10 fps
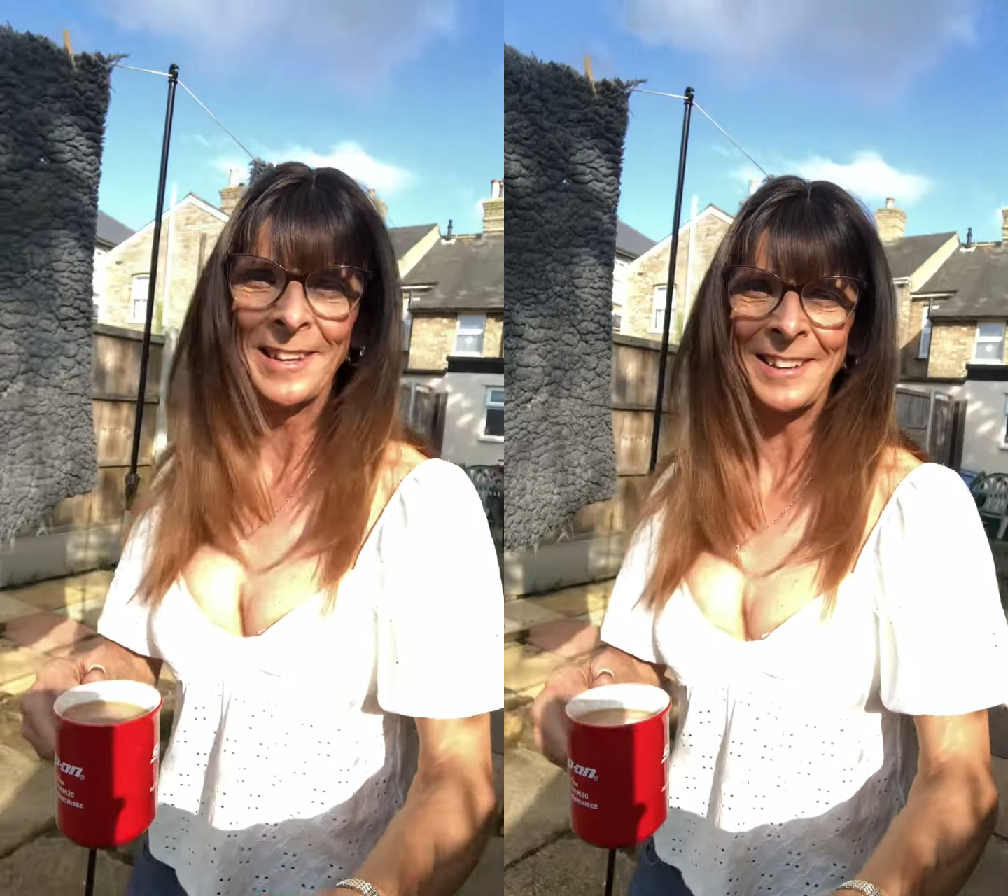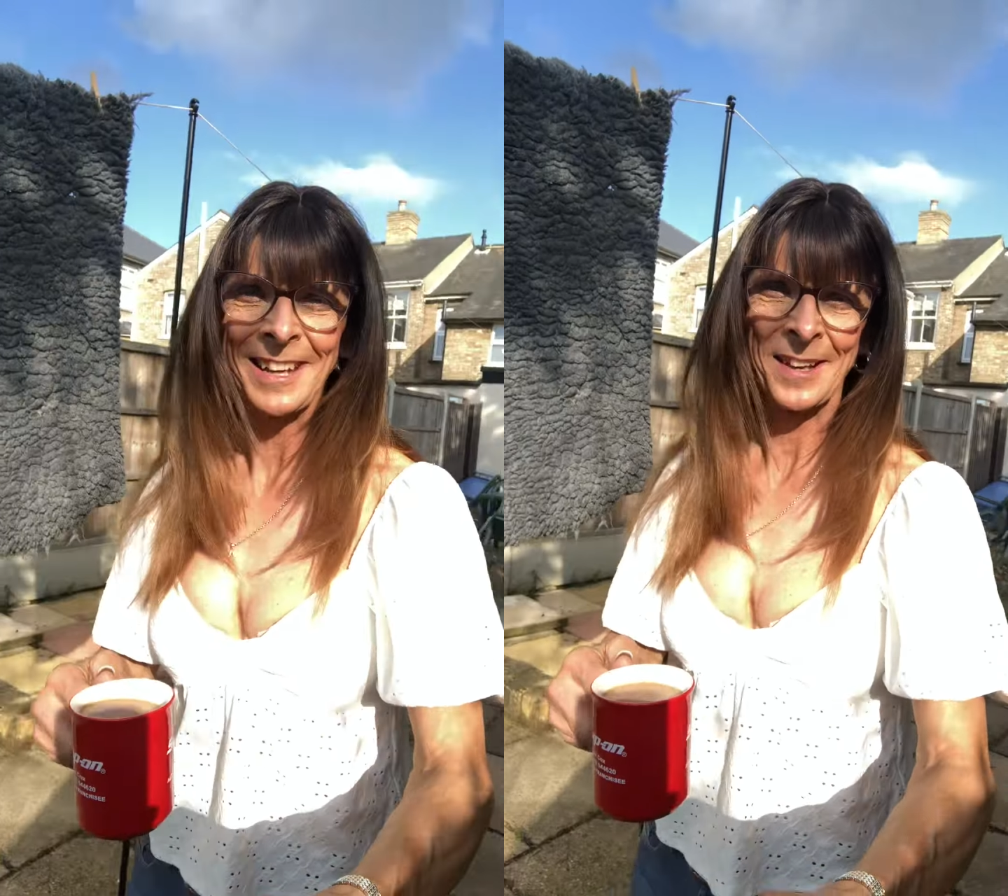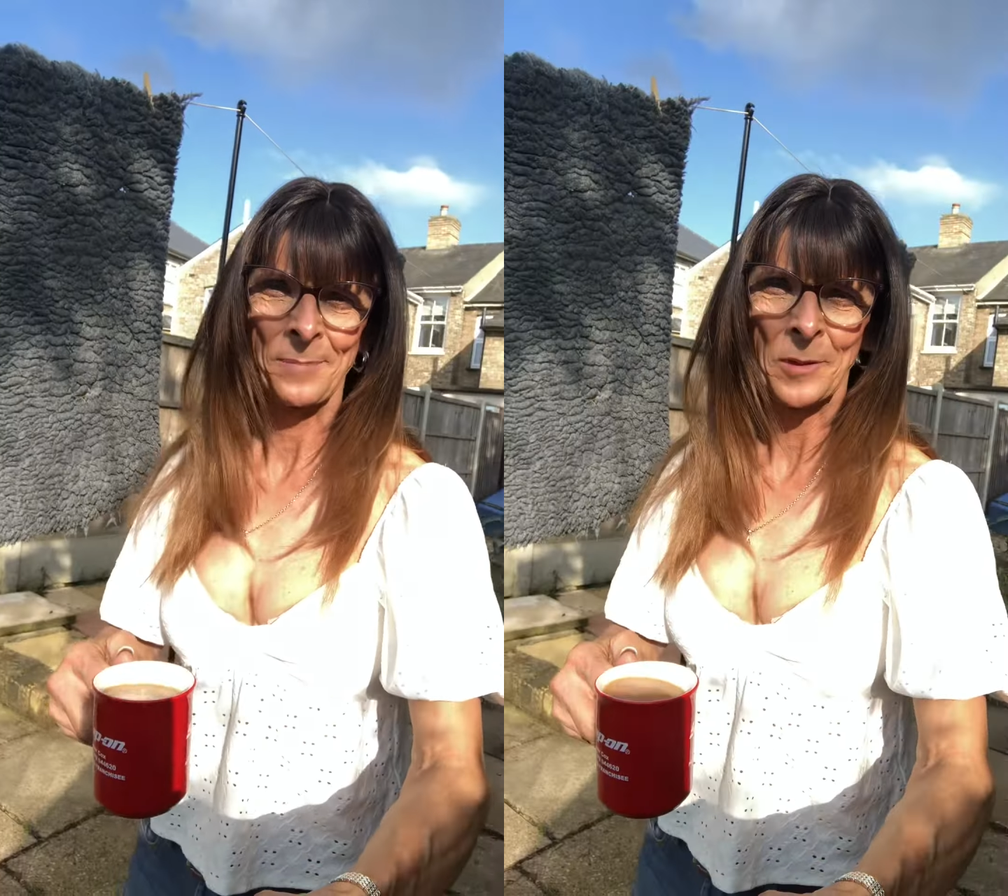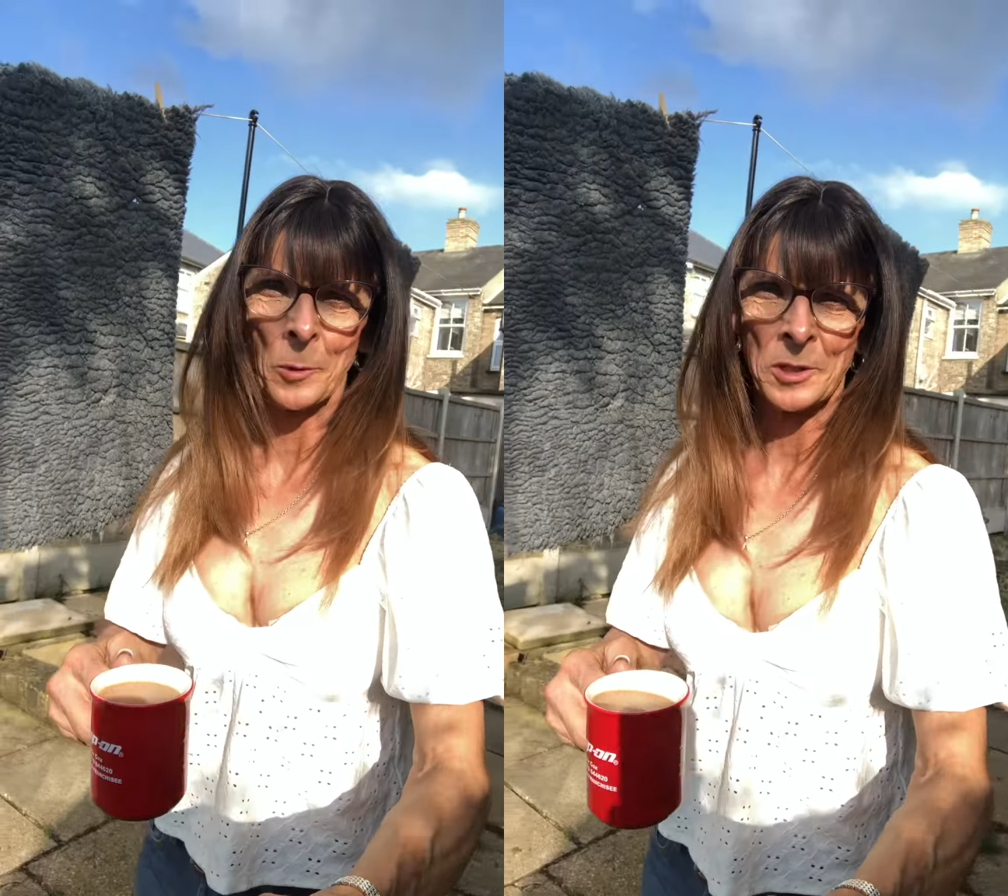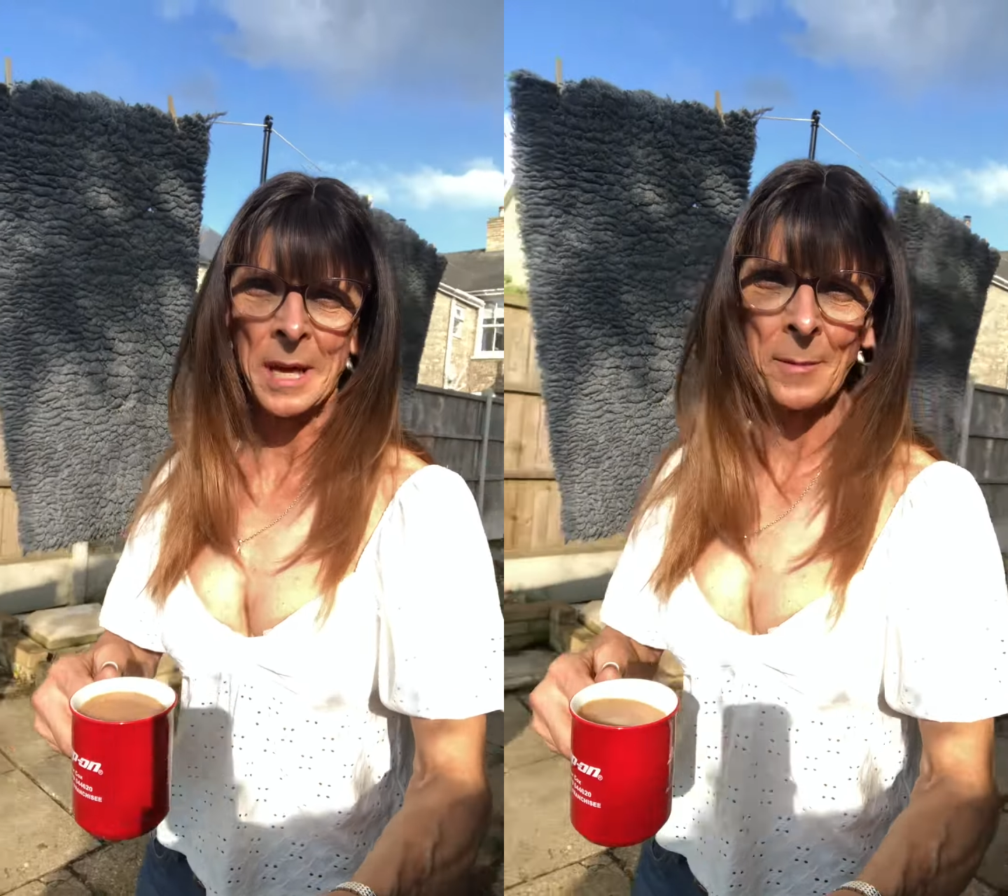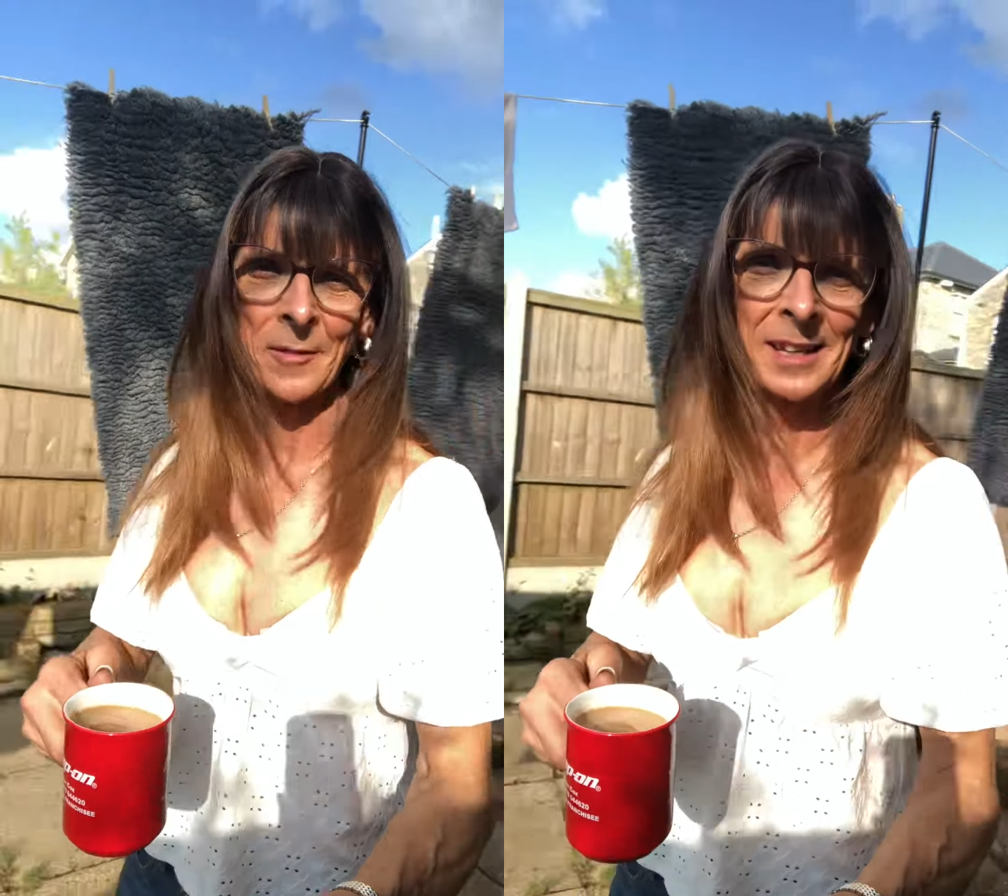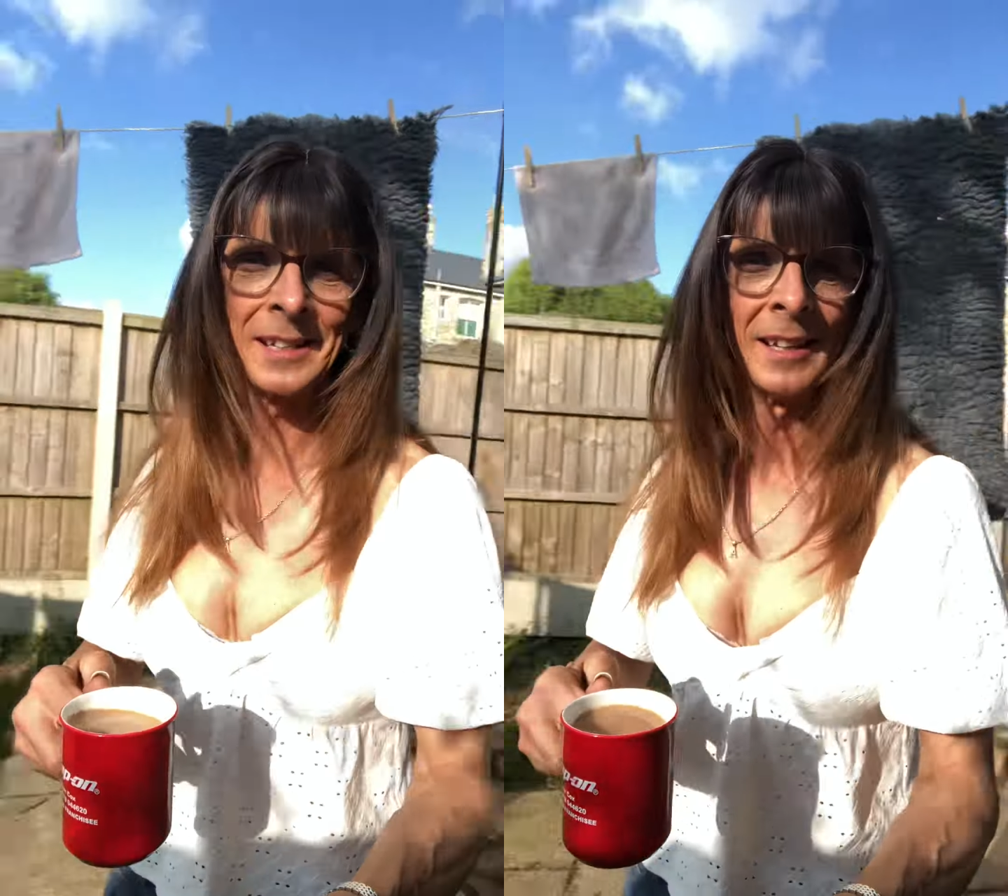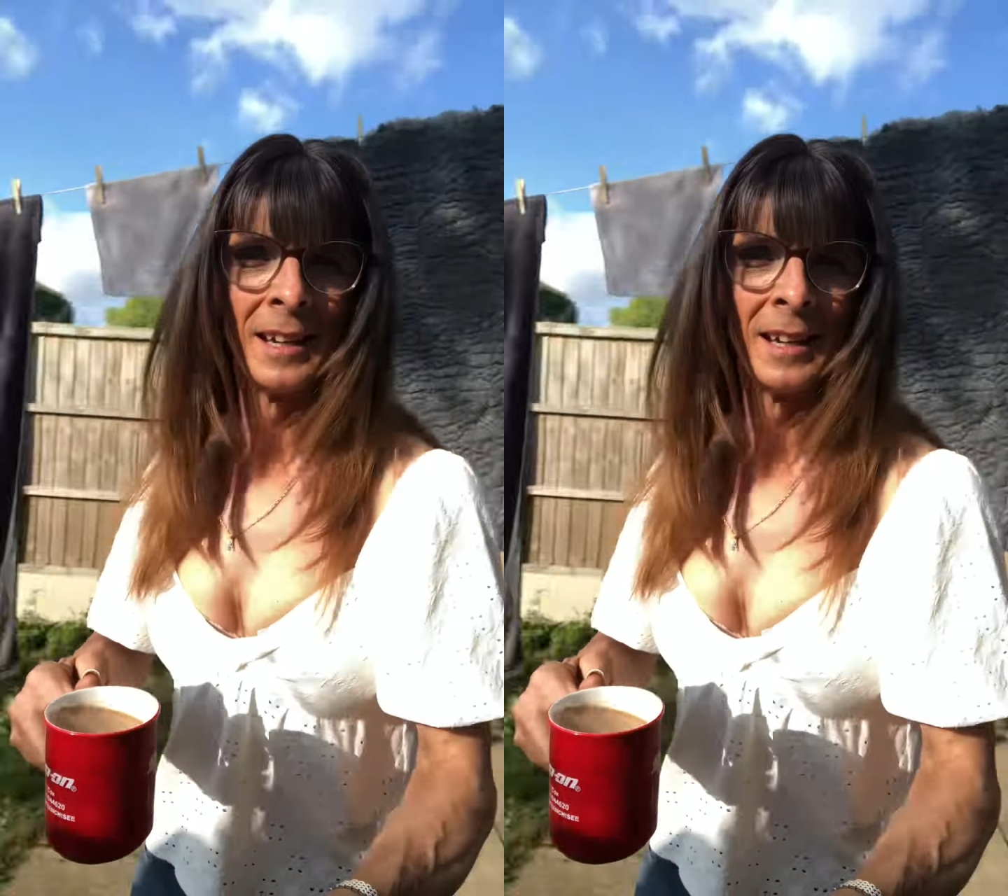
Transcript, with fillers: look, or some of it.